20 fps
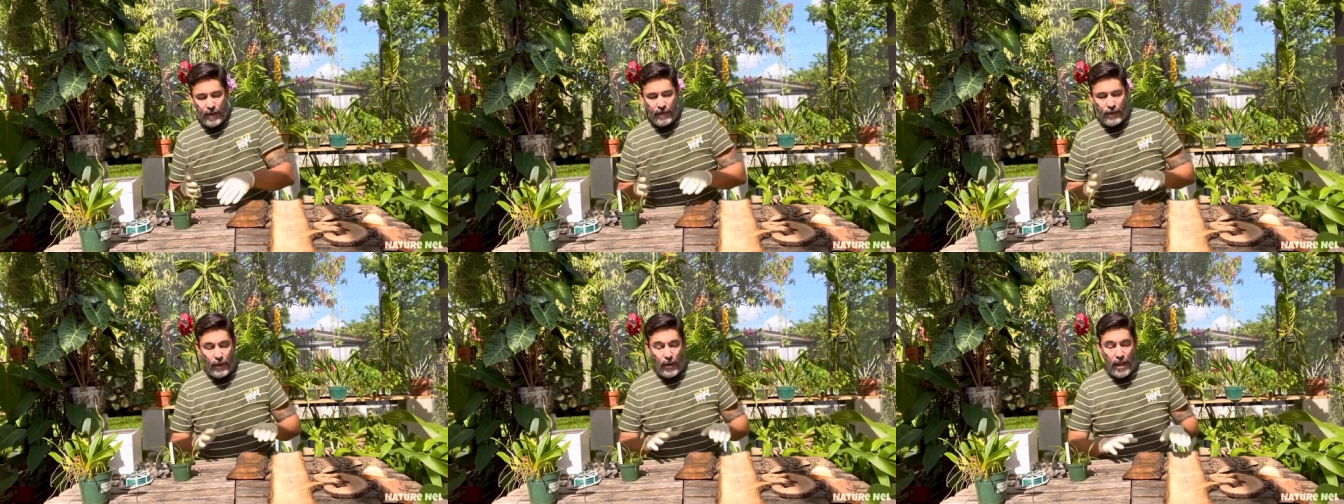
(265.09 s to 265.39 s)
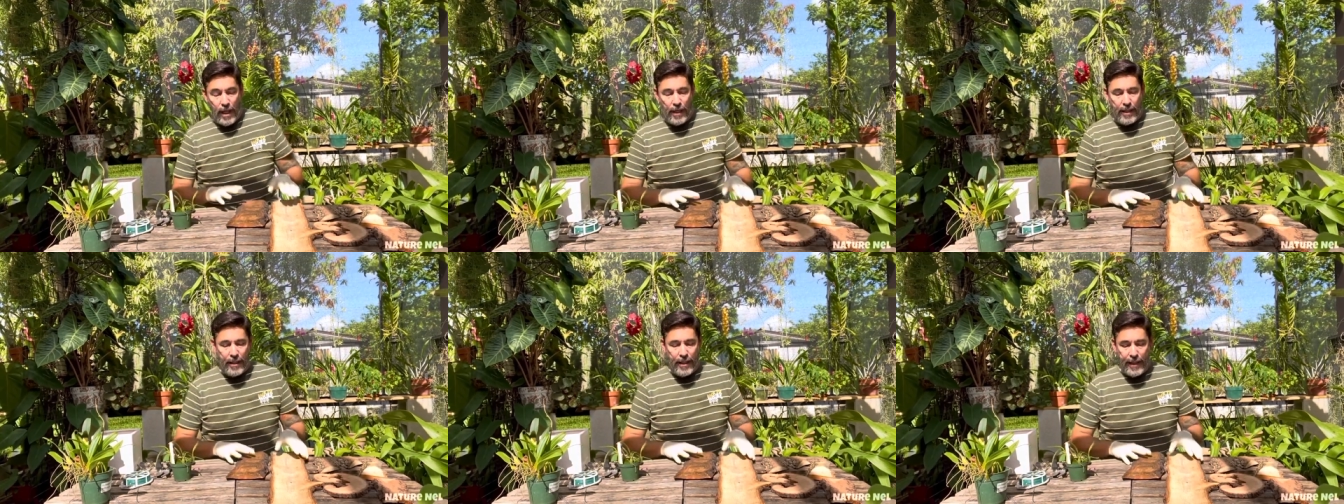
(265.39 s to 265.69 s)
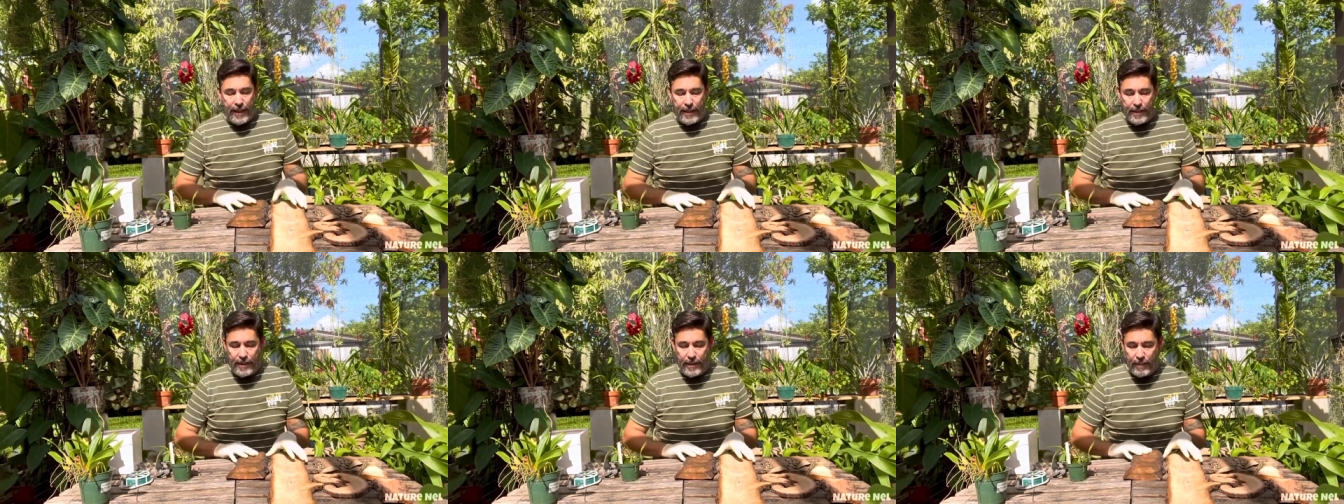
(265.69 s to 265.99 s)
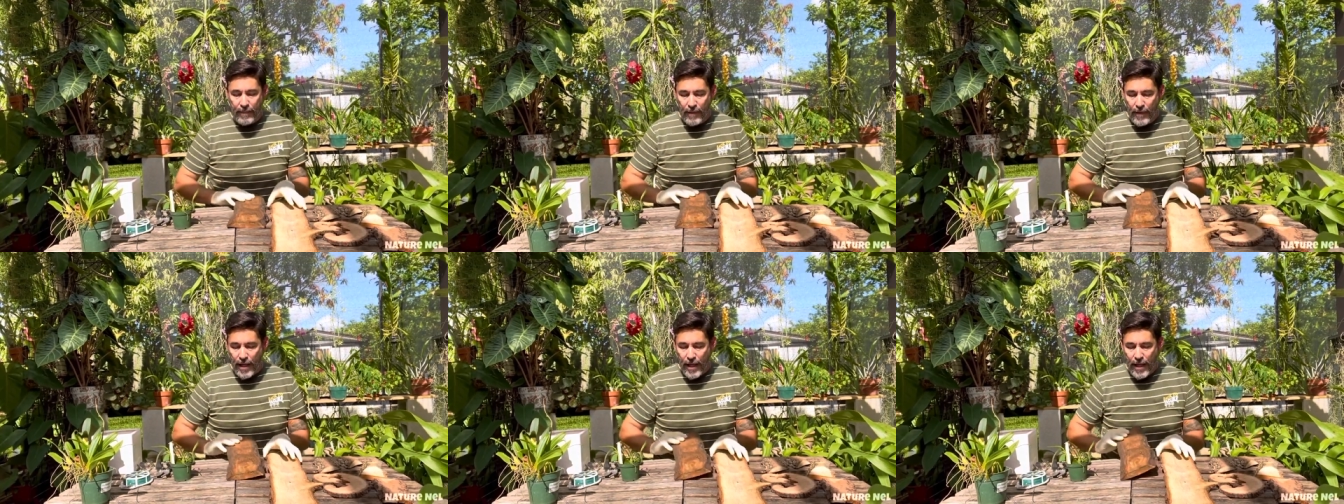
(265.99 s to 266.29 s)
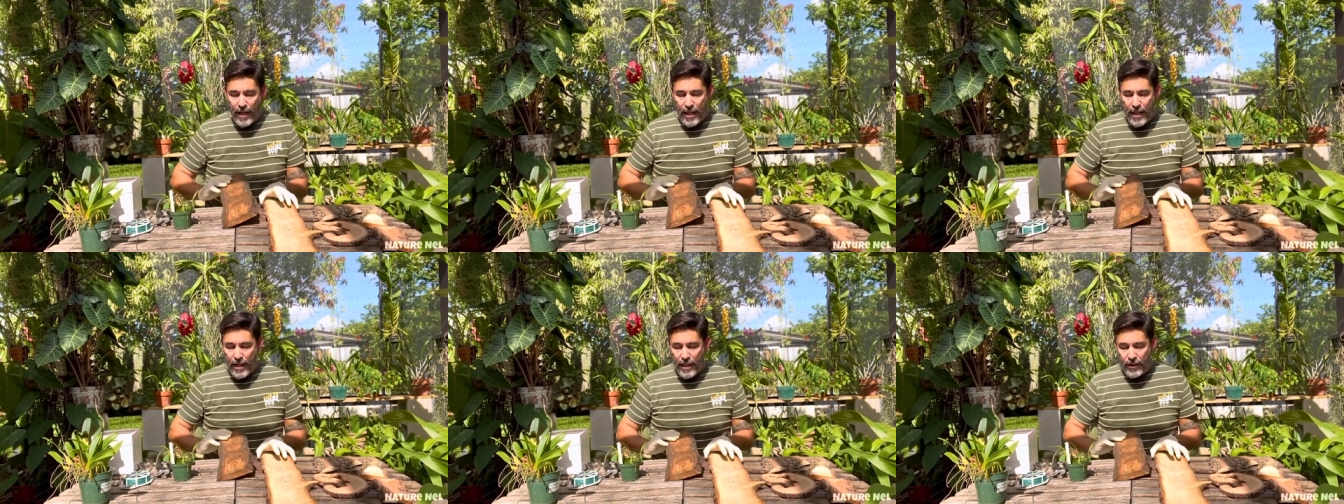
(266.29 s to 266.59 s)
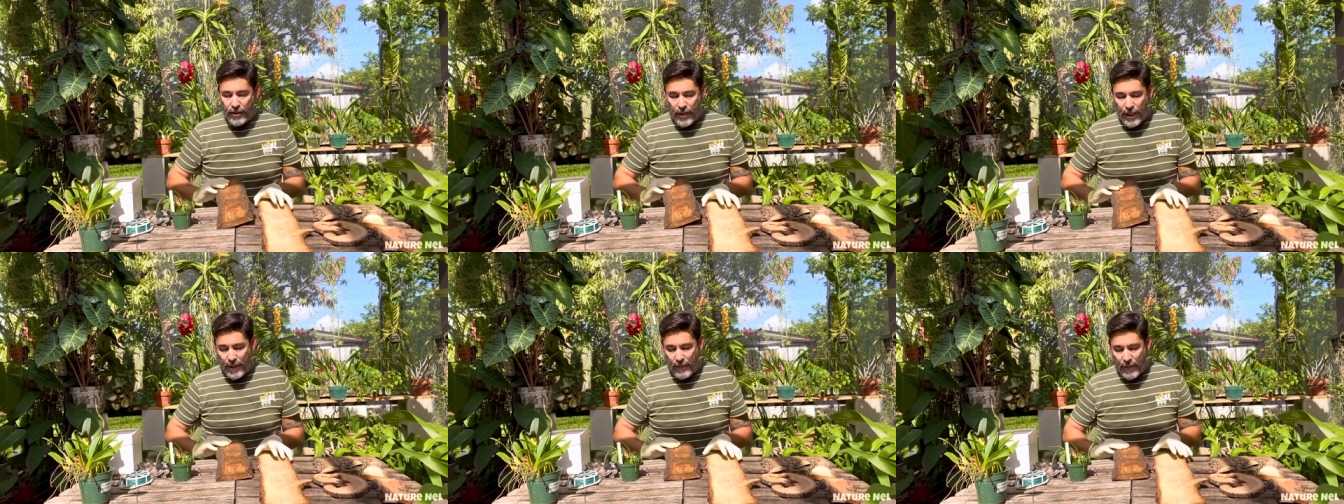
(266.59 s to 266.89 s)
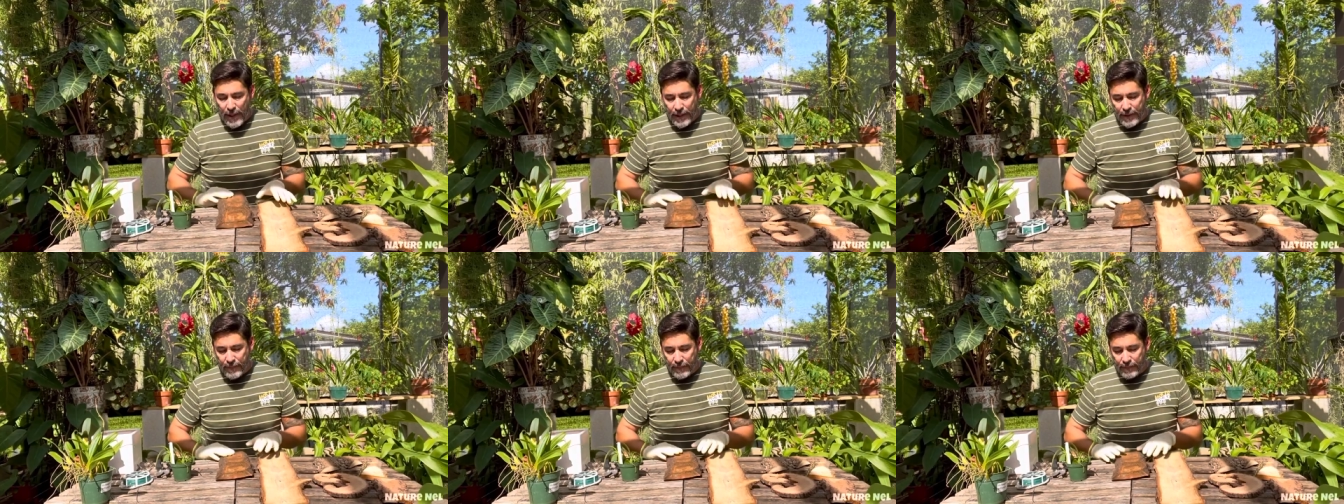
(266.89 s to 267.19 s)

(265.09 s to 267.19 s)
for a lot of things. So anyway,